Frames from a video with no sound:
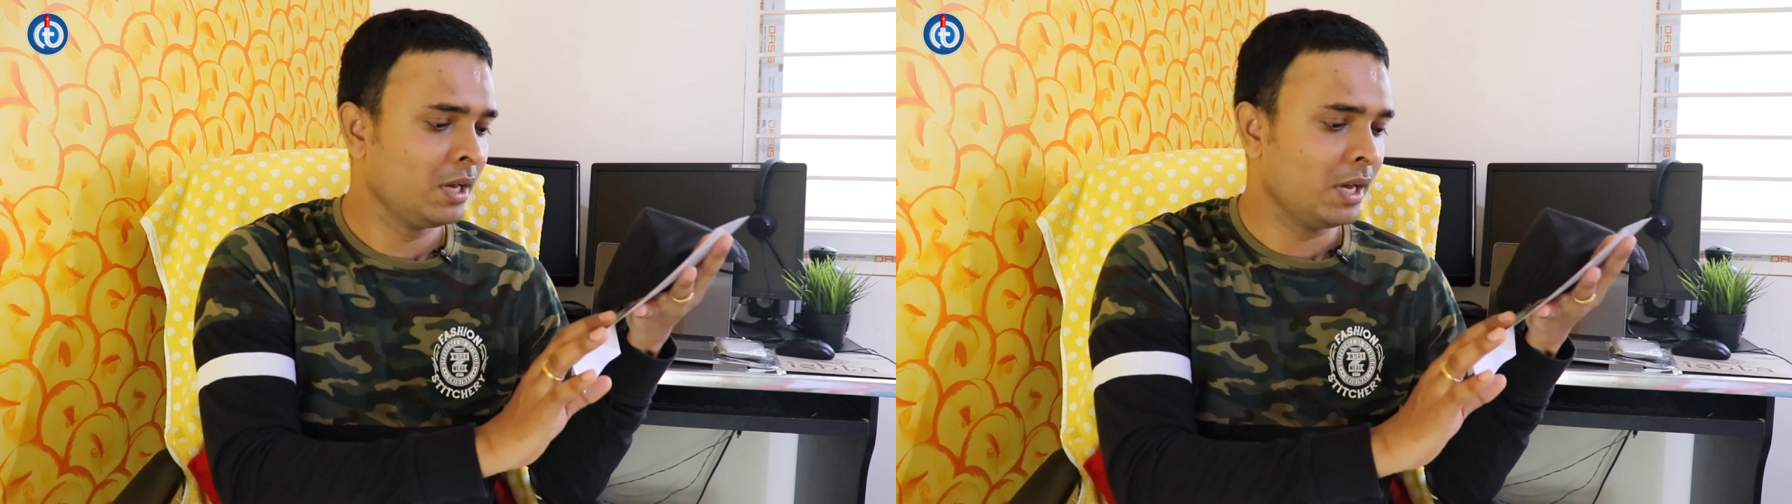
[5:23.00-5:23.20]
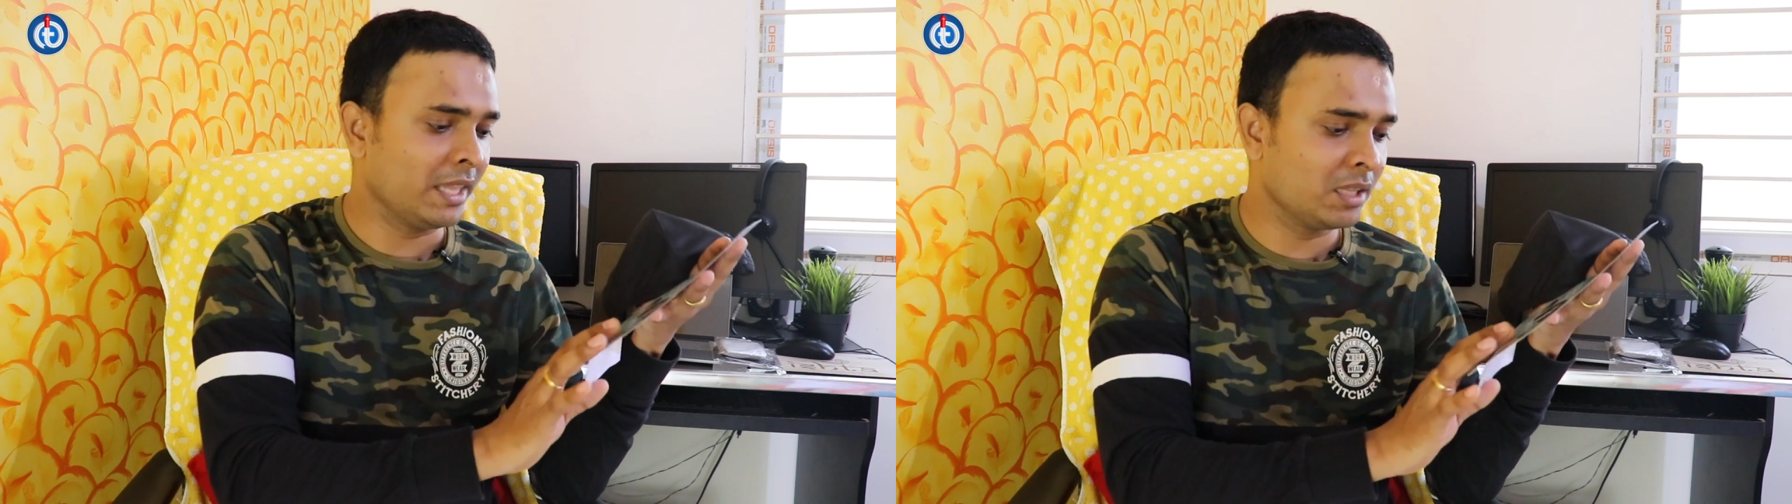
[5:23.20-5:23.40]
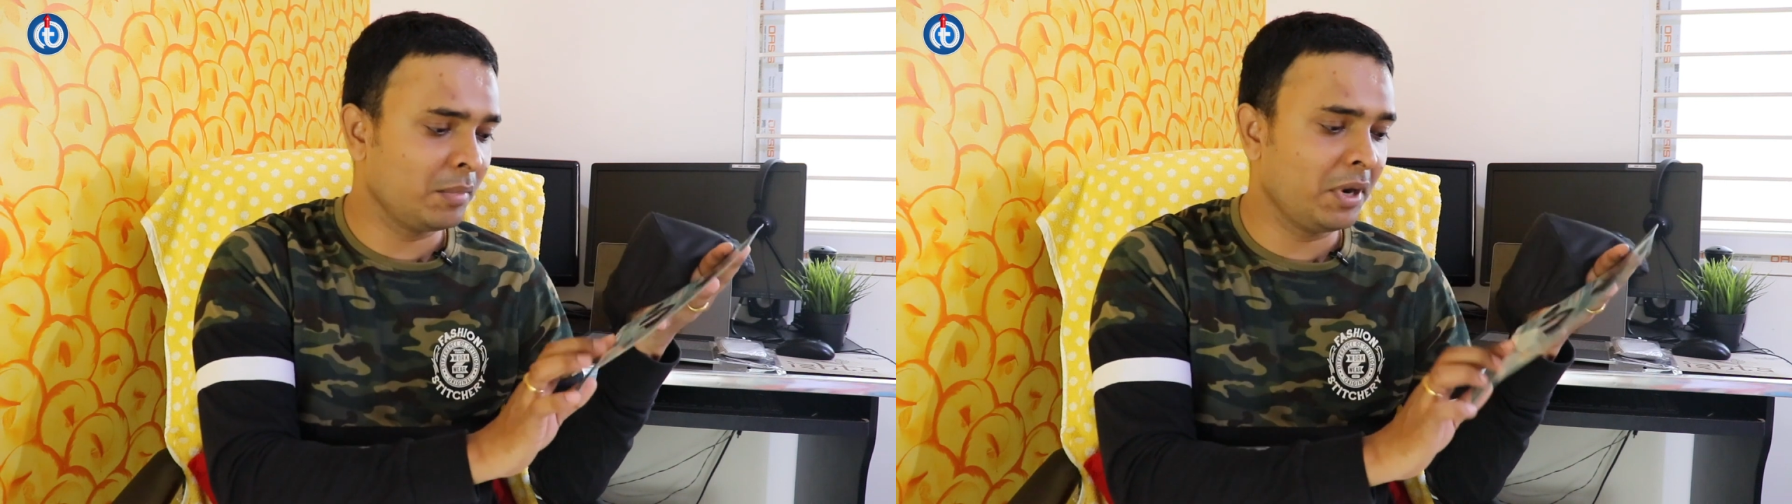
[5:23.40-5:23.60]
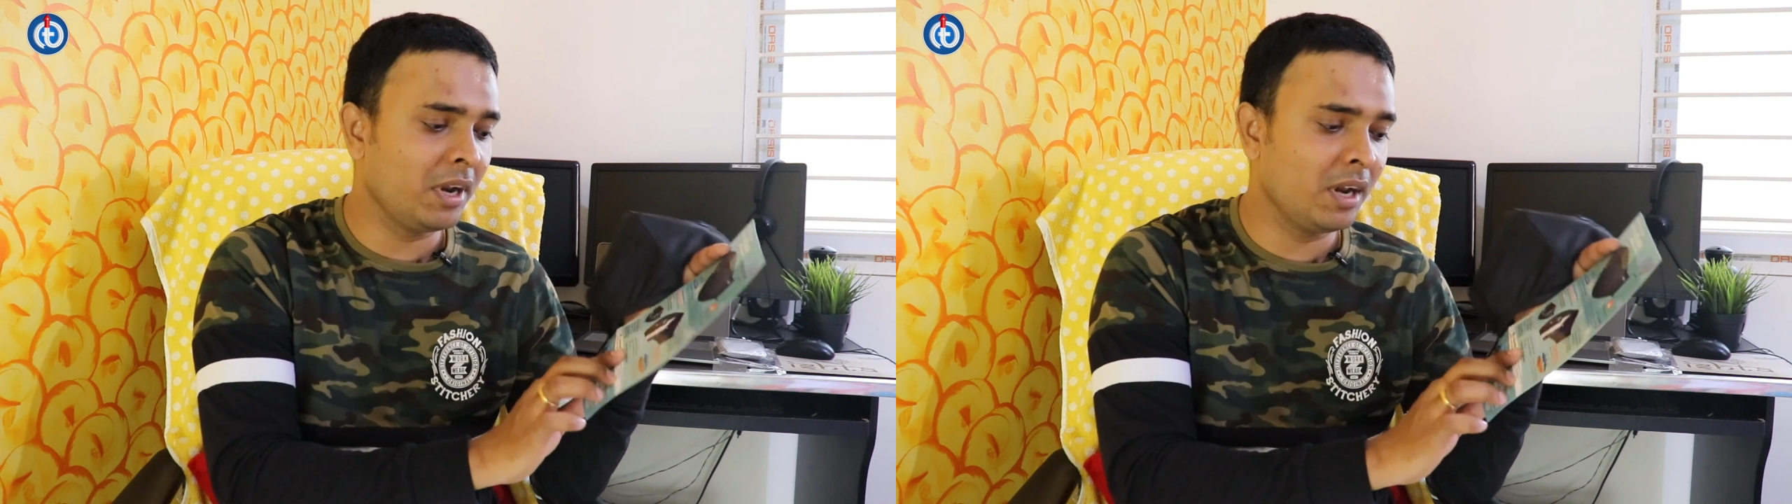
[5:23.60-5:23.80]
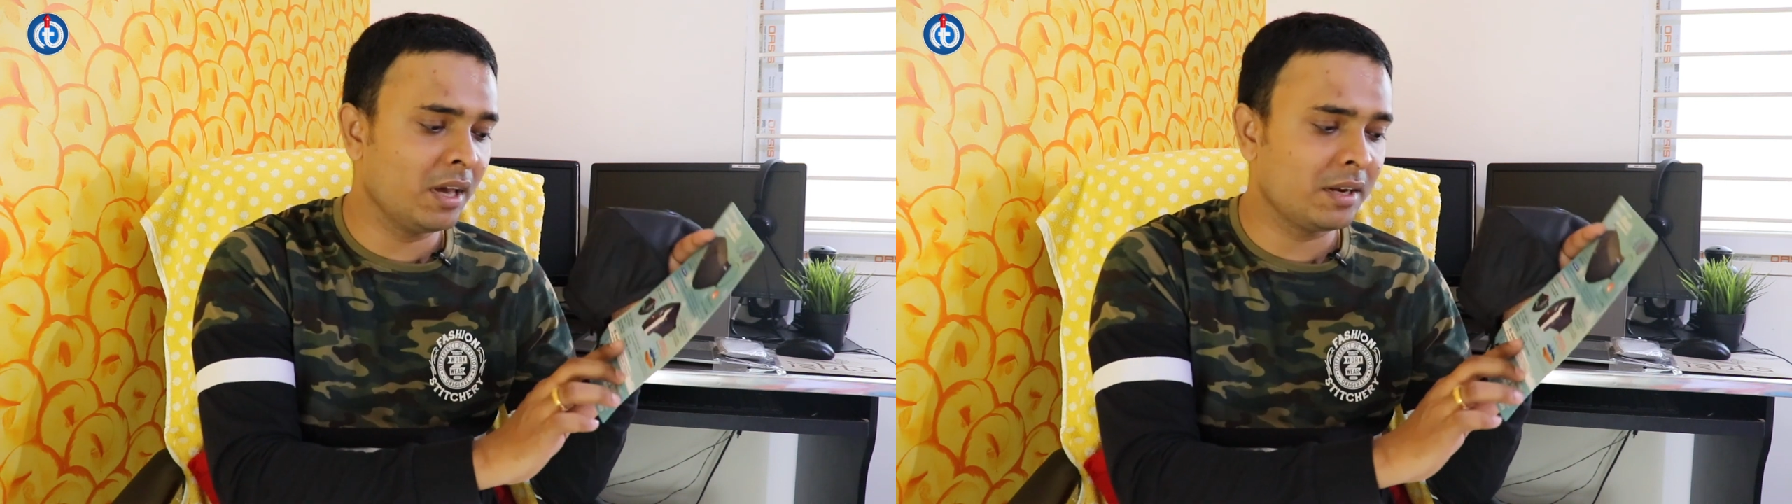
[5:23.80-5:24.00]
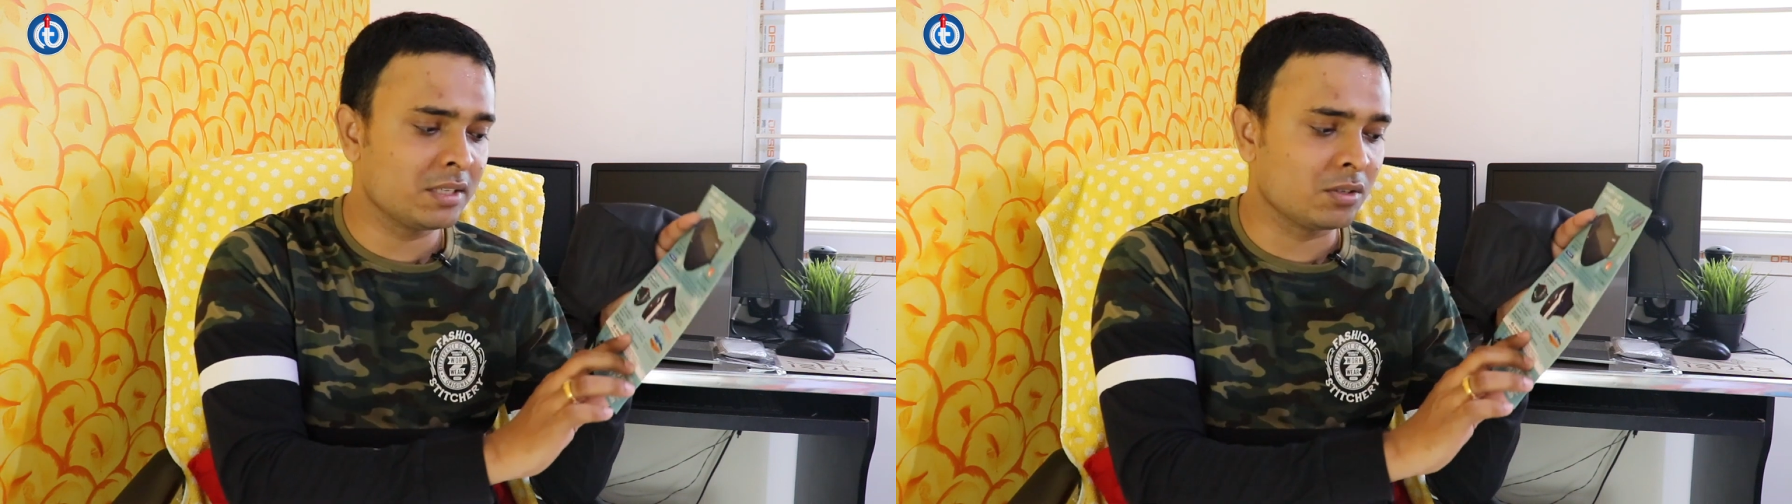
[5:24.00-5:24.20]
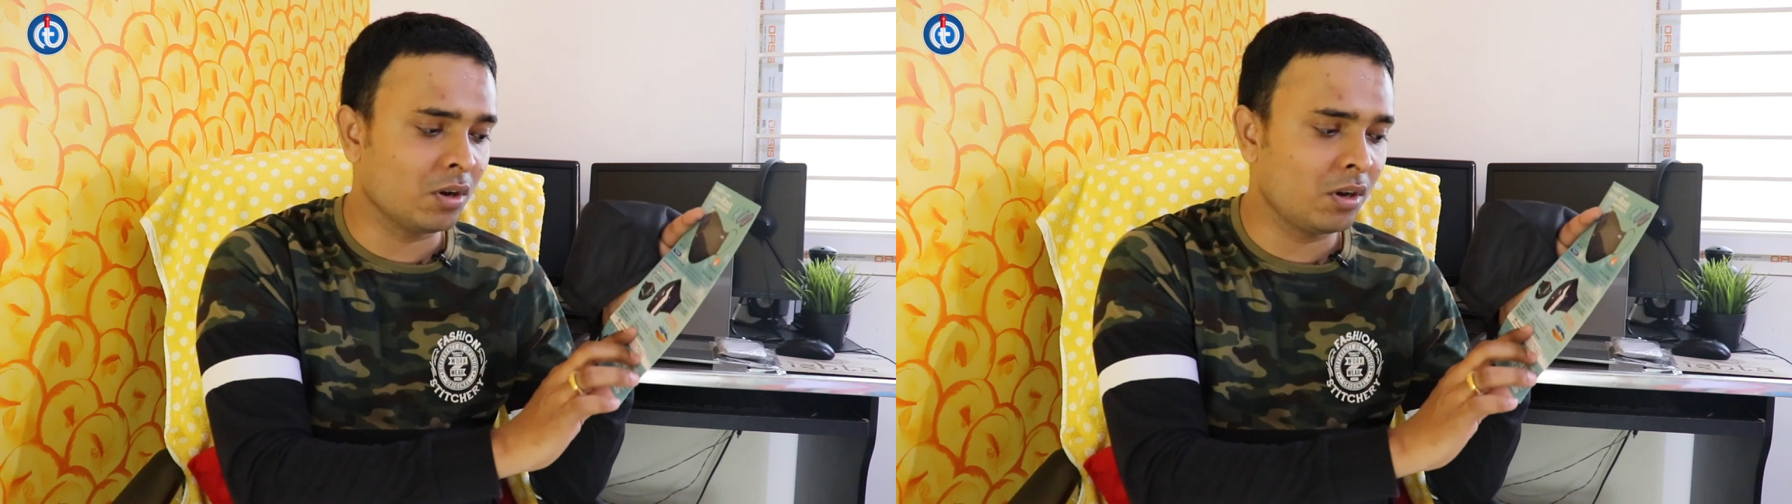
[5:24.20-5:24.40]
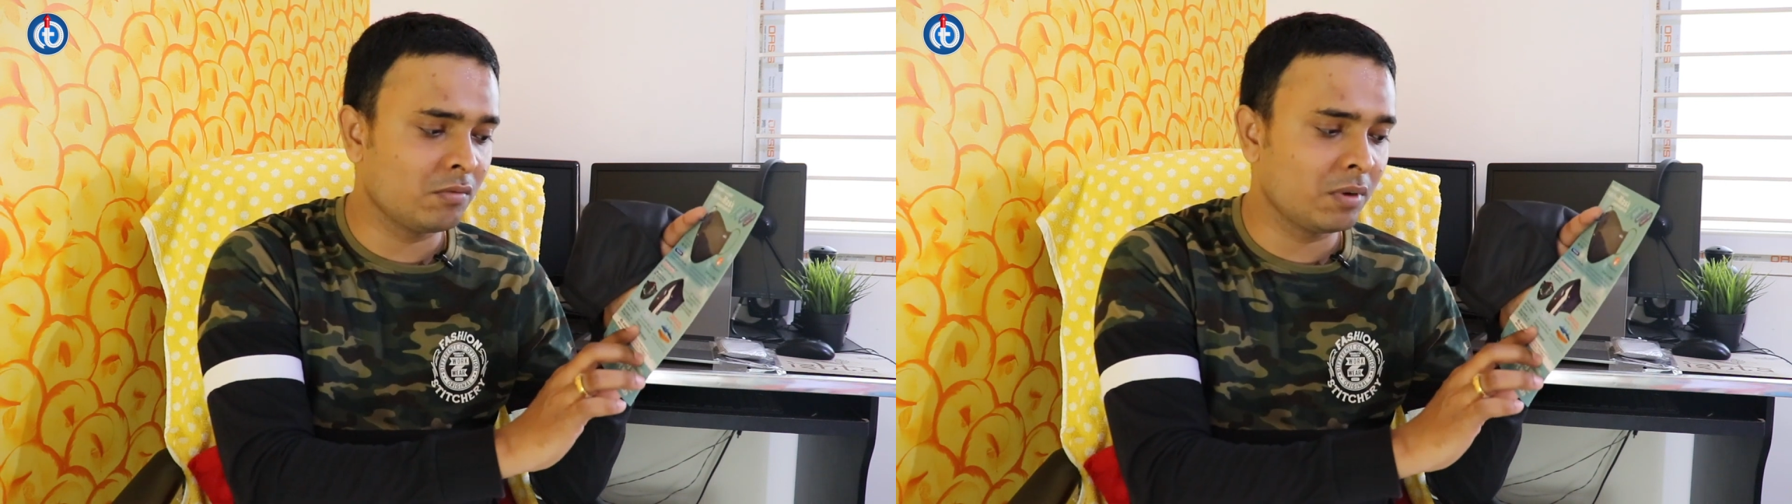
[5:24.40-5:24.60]
And the middle layer is
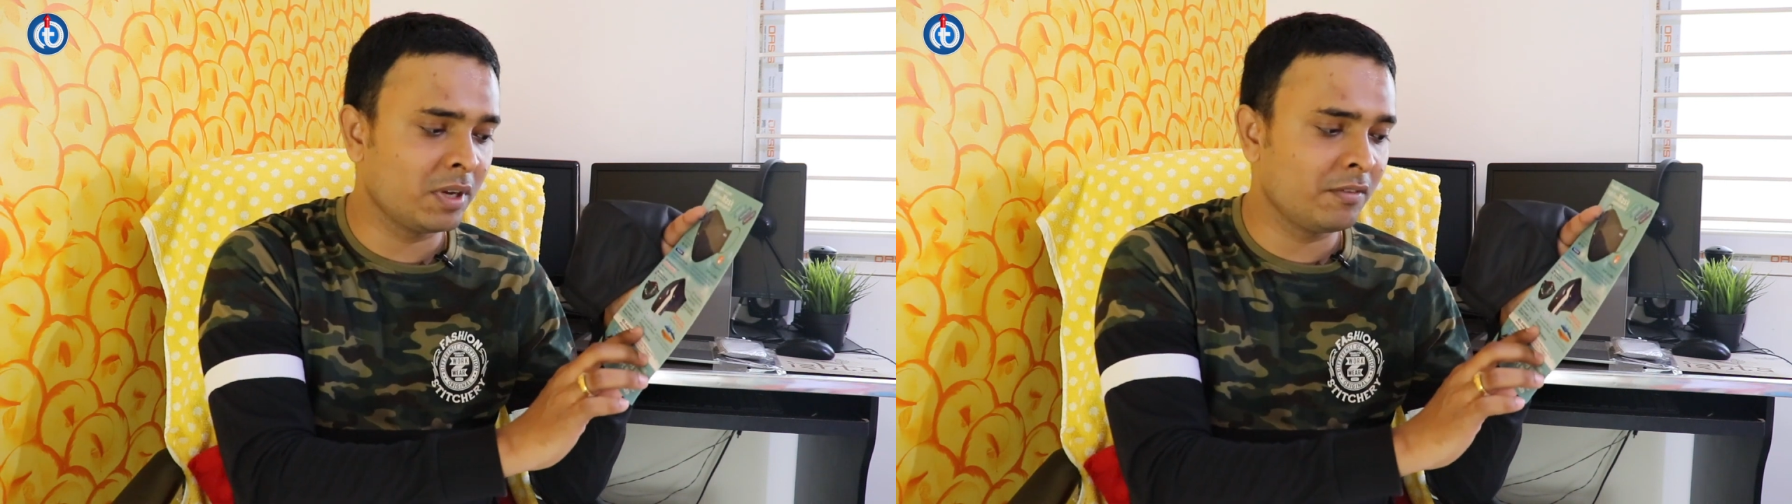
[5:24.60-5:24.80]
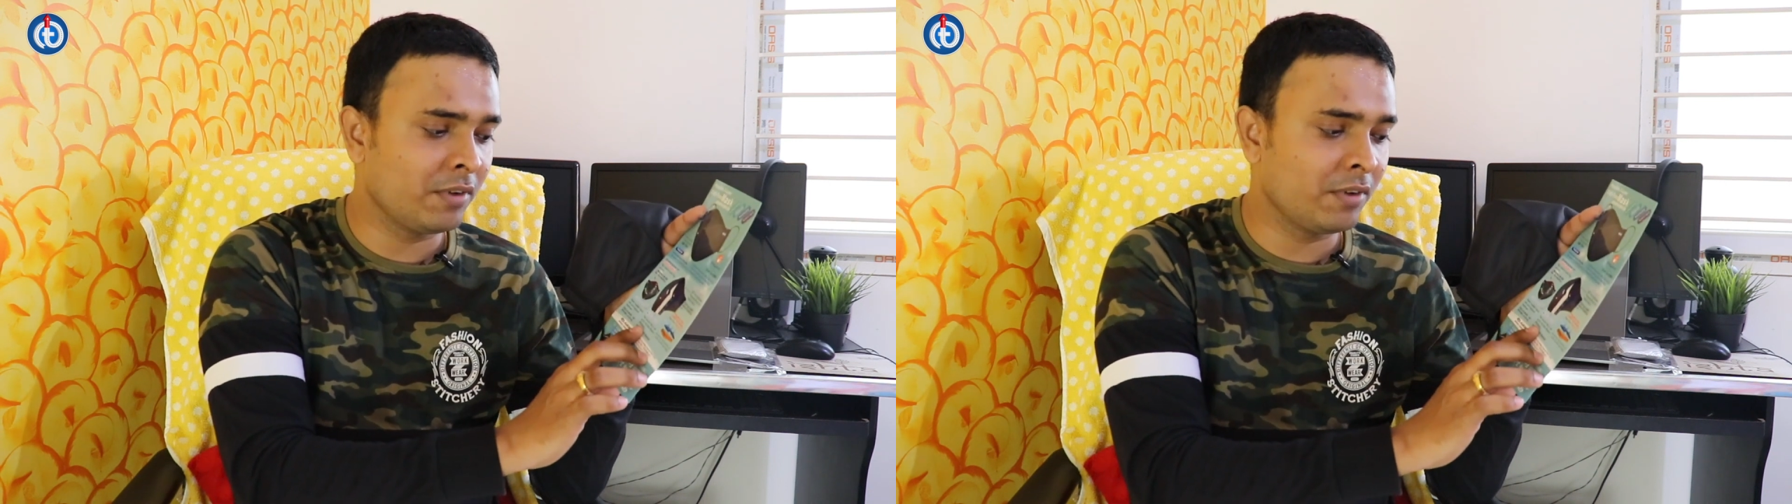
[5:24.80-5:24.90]
non-woven